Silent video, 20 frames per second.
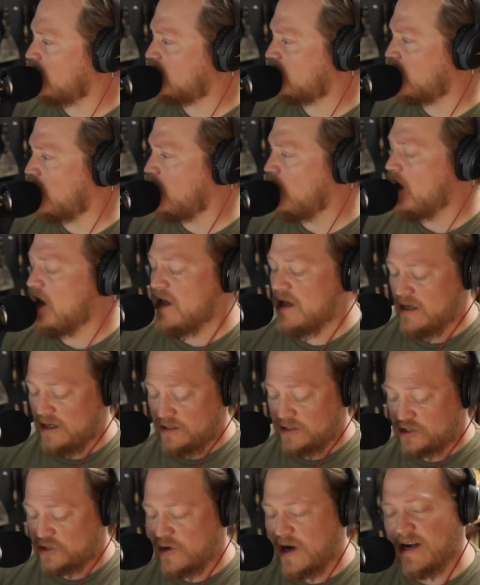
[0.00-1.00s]
So
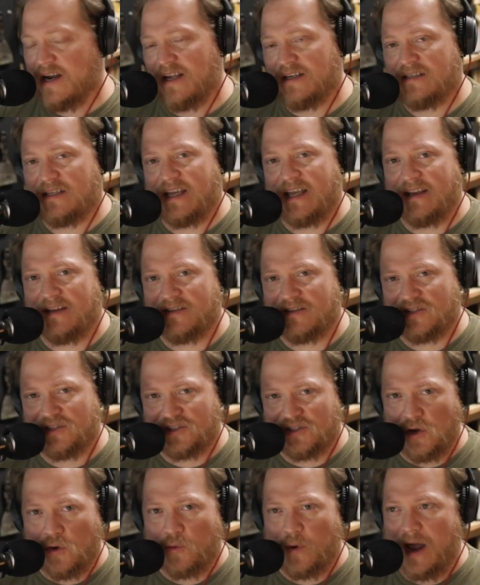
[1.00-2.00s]
try not to get
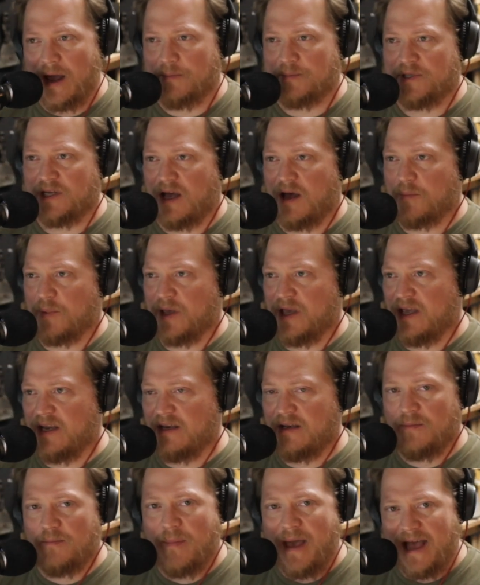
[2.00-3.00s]
so wrapped up
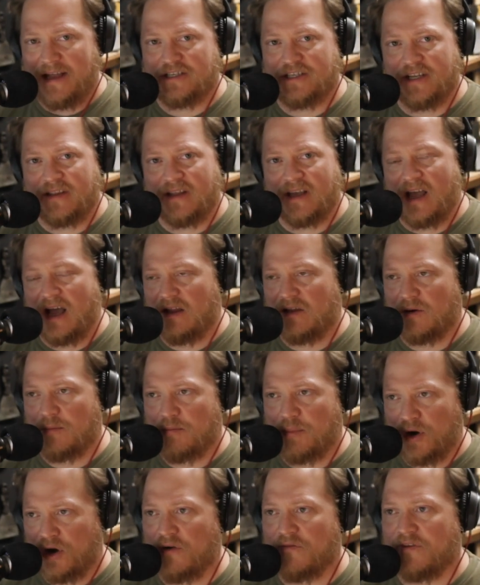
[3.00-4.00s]
in matching the color
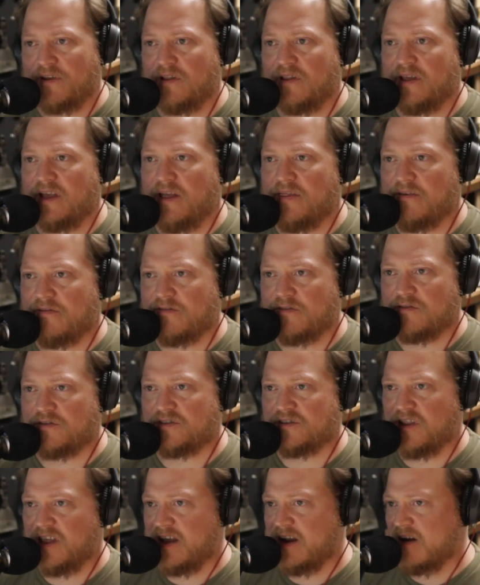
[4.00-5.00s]
perfectly on the
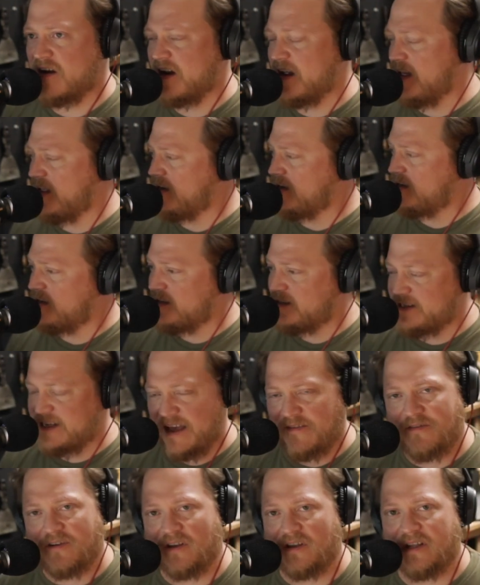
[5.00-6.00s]
first layer, and
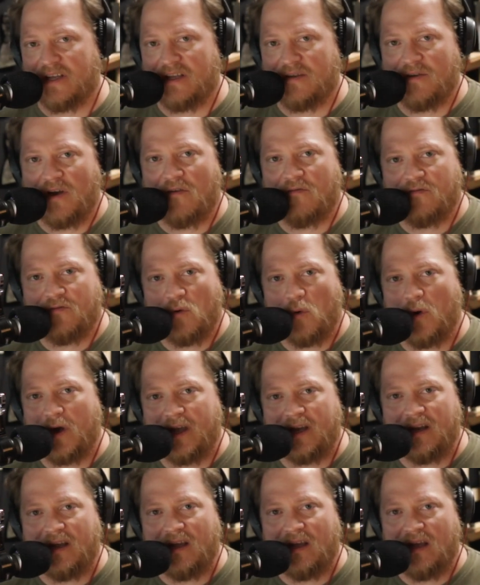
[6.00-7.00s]
definitely
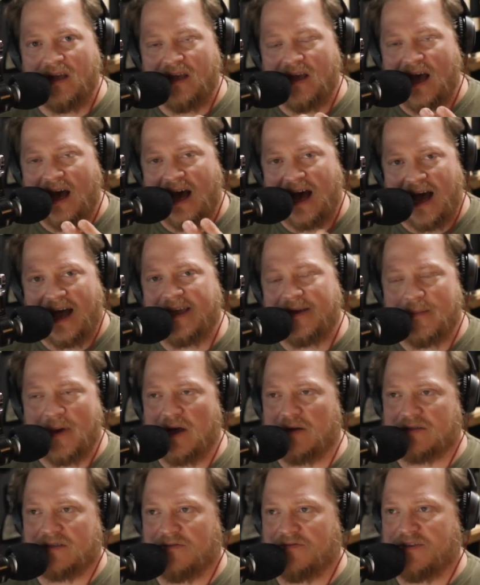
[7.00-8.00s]
avoid high
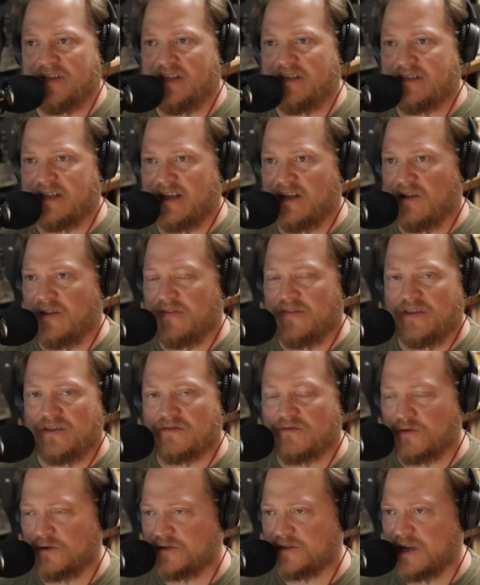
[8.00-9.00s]
amounts of detail in these
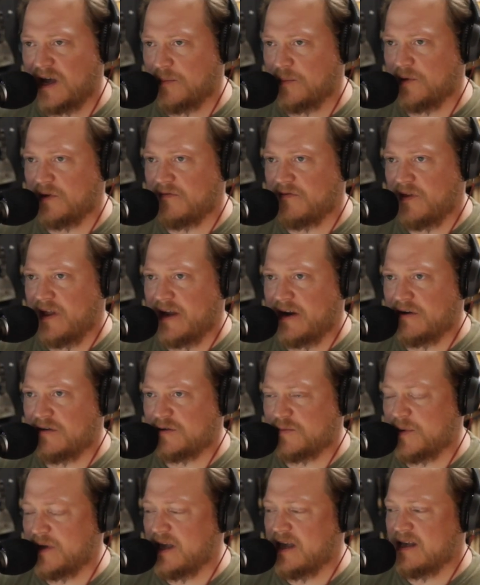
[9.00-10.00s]
first couple of layers,
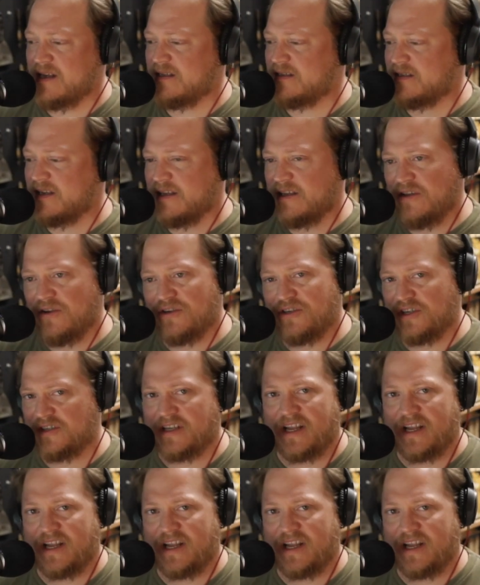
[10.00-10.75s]
because you're just